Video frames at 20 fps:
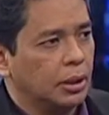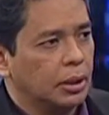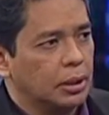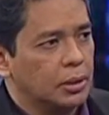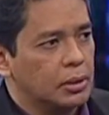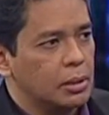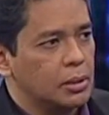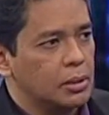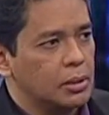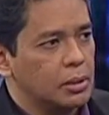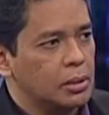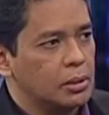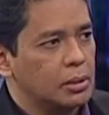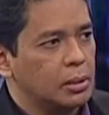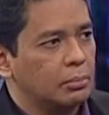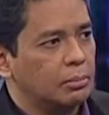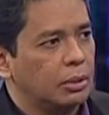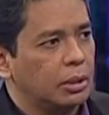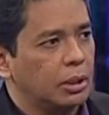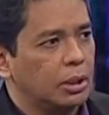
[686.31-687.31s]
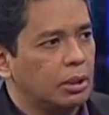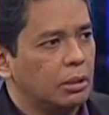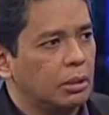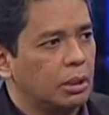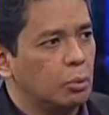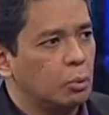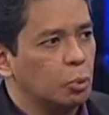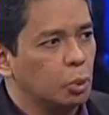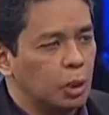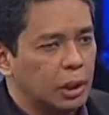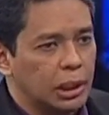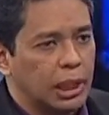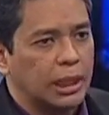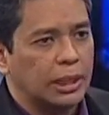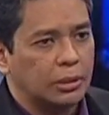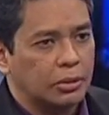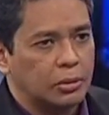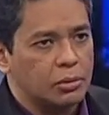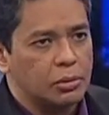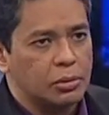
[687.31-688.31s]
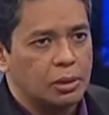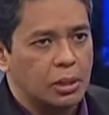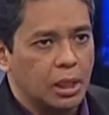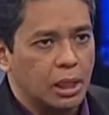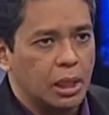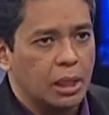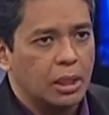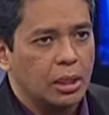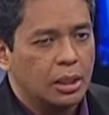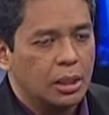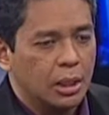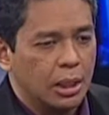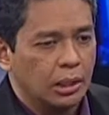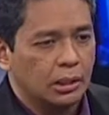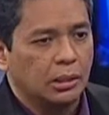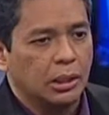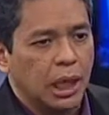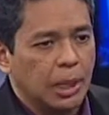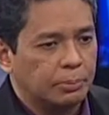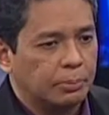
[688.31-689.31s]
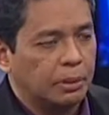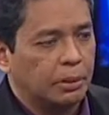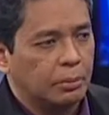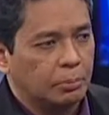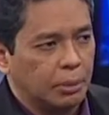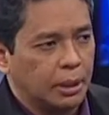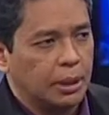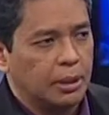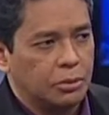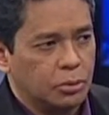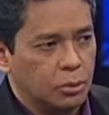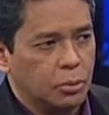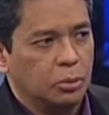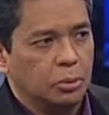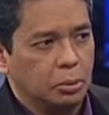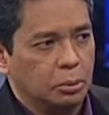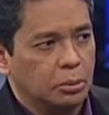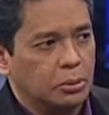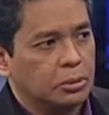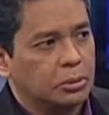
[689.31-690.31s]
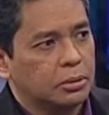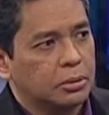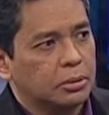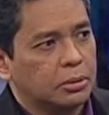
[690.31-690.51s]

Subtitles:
Is this something that they would like to see adopted by schools?